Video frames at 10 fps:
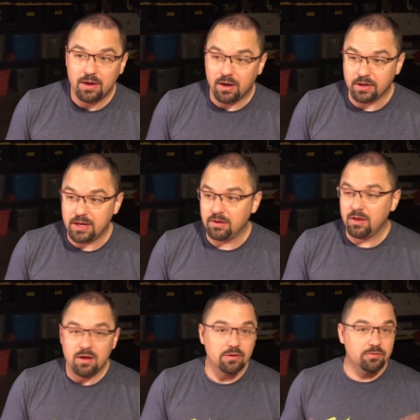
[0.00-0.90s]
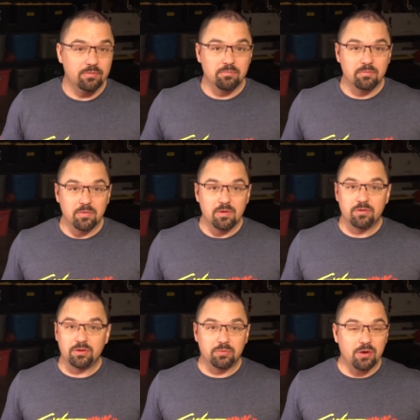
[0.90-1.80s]
Again,
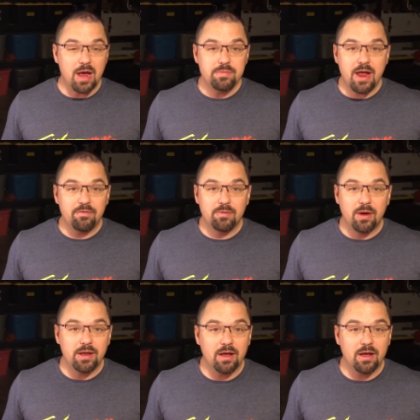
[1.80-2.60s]
subscribe to everybody.